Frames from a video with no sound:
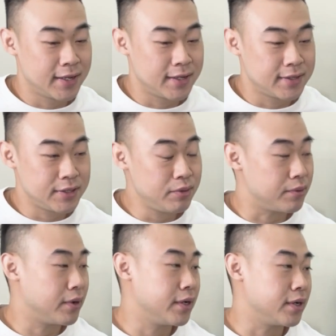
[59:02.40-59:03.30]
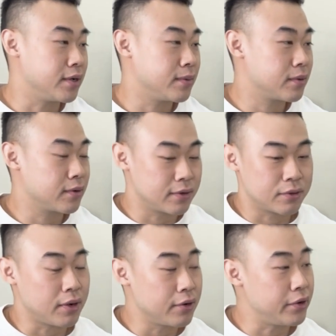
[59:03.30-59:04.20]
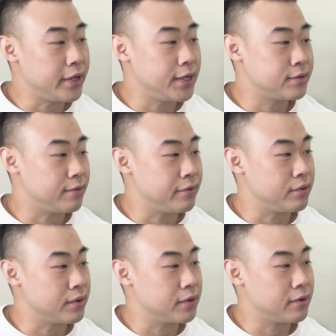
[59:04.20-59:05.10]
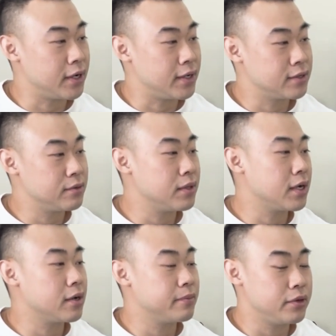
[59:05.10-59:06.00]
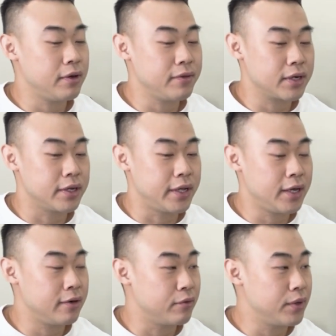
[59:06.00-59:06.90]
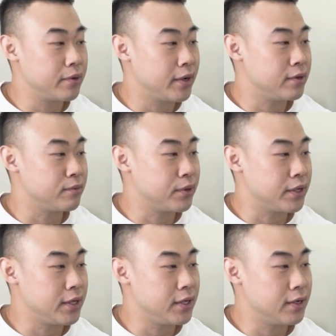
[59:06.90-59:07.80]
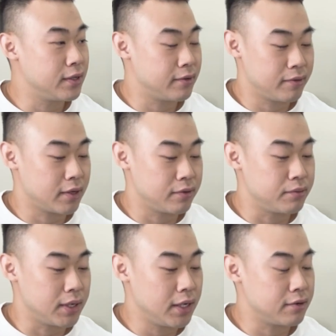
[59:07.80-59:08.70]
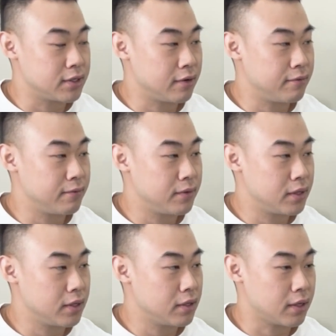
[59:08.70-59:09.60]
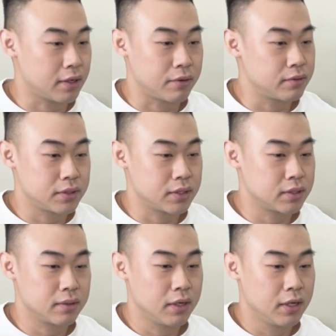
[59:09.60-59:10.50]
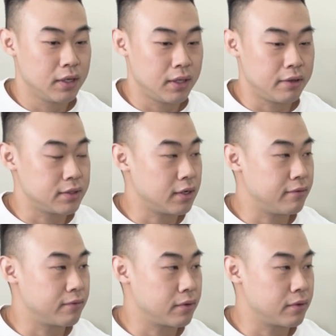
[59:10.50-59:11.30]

she would want to go out on dates with you, right? So like, do you have like a day or a week where you want to eat, like you would let yourself, like just let yourself